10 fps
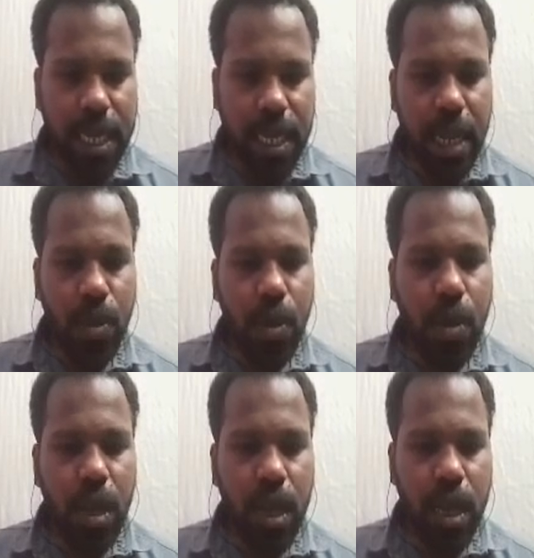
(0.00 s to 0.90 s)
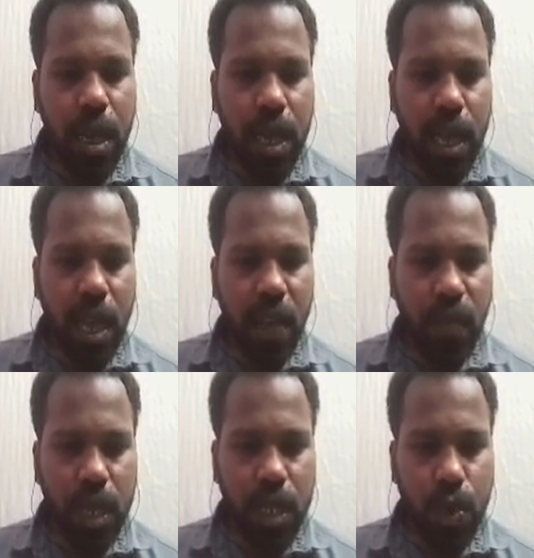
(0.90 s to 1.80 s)
recall,
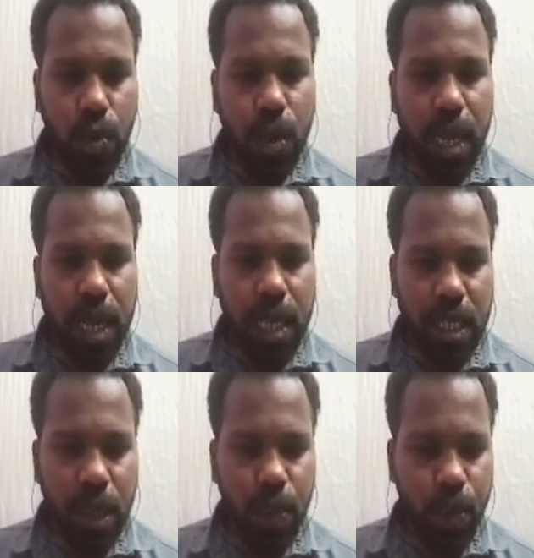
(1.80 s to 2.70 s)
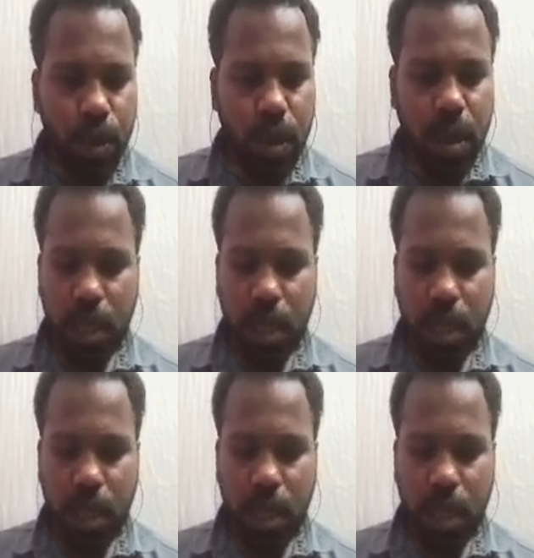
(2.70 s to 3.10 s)
F1 score, and the support.